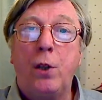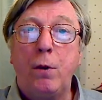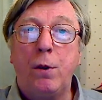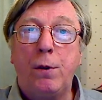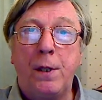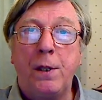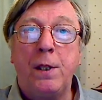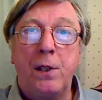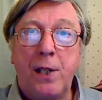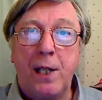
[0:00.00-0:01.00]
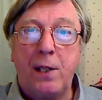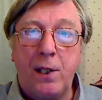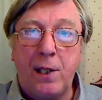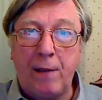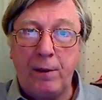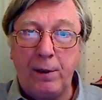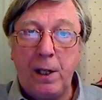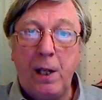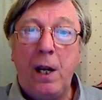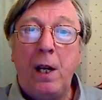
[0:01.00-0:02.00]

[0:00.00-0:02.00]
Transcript: 267,